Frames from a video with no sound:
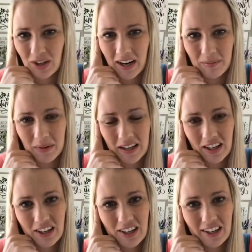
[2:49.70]
try to be
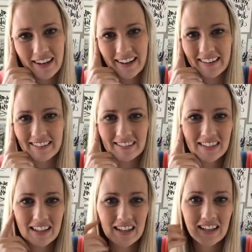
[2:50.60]
good and
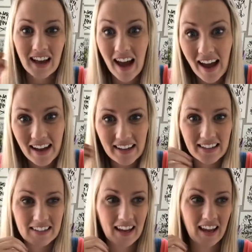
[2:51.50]

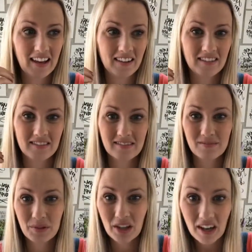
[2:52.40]
kind and
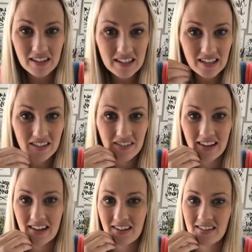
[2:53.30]
productive
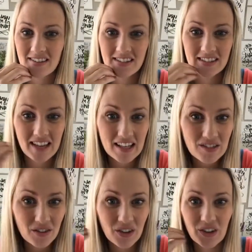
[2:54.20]
and
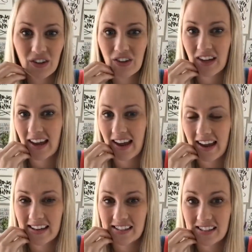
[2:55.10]
successful
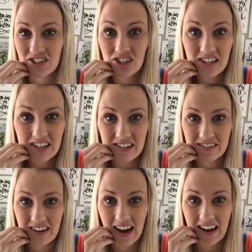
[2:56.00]
and
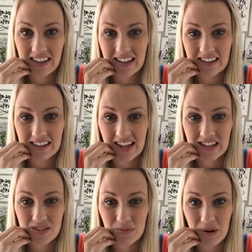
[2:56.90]
achieve. I thought that
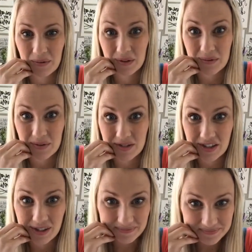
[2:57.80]
that's what we were supposed
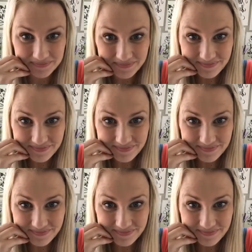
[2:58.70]
to do.